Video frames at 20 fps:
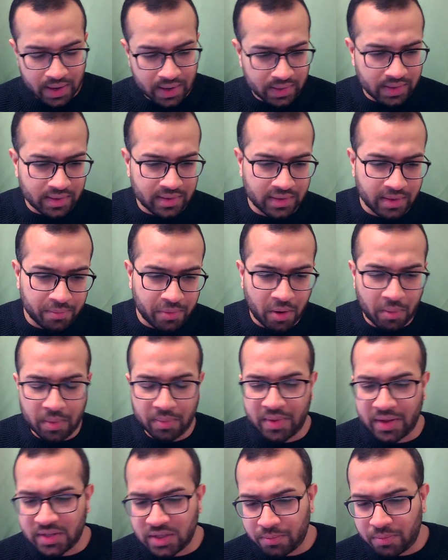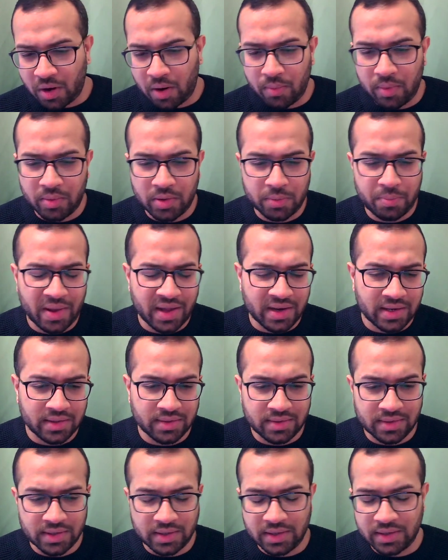This is the problem. That's the problem.
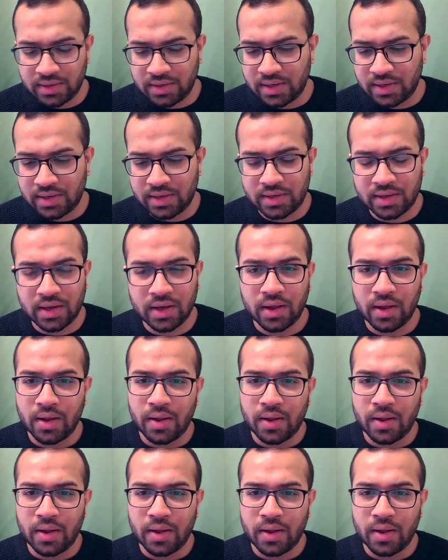Dependency. Da da da.